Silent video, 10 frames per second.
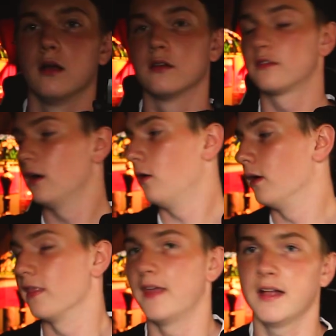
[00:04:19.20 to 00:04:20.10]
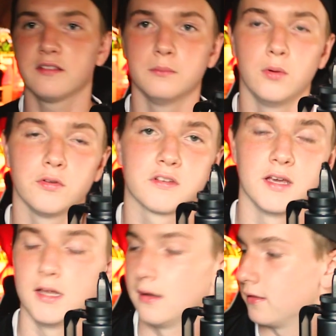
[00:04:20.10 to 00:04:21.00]
So that's a
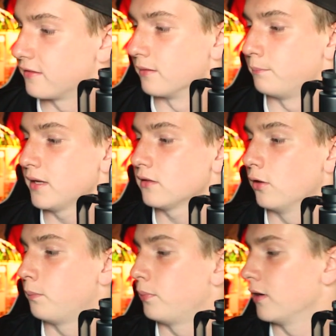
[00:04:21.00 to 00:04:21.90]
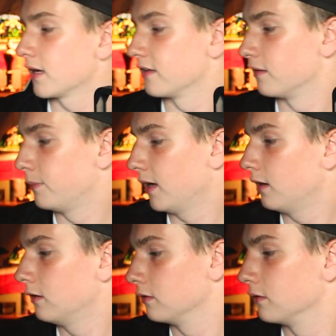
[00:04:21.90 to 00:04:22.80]
Moleskin. It's a big notebook. It's
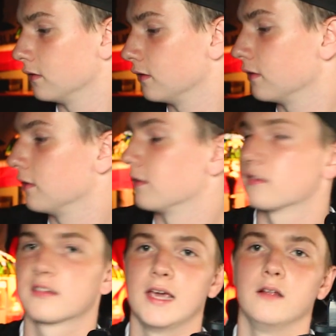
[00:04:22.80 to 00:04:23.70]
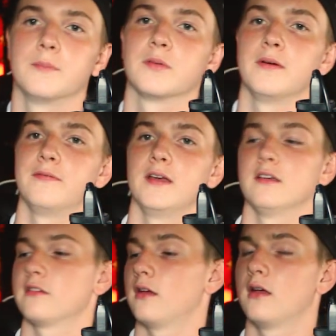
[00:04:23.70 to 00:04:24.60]
about, let's scale up to my
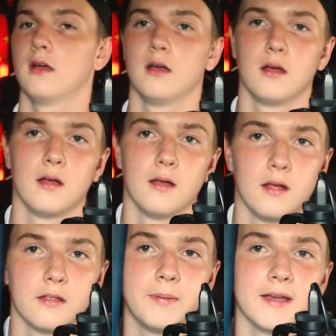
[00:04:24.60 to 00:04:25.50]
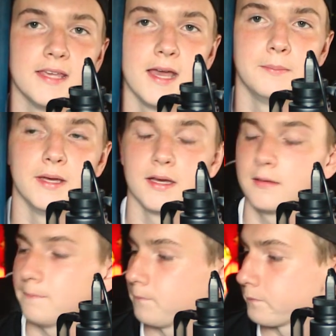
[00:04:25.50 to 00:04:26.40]
face, about yay big,
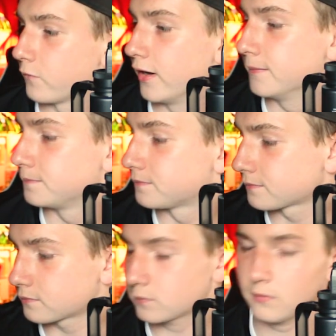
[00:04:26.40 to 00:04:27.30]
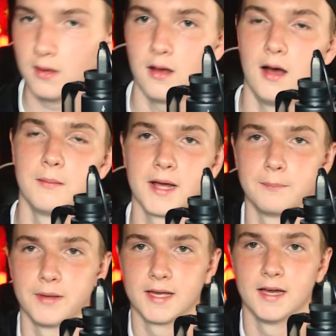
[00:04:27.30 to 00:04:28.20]
right? I got a
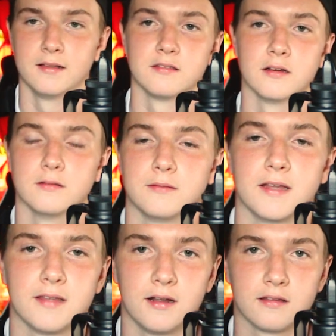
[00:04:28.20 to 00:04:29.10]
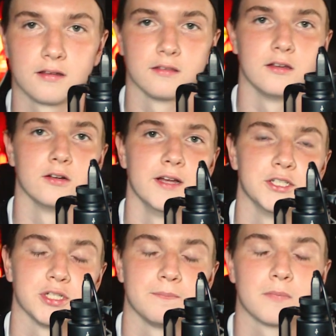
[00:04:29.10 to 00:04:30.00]
big head, so take that into
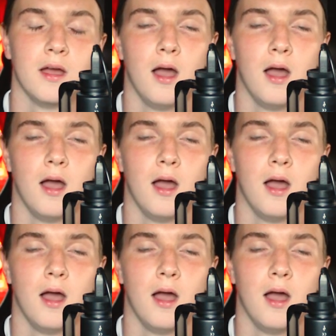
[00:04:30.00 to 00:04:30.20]
consideration.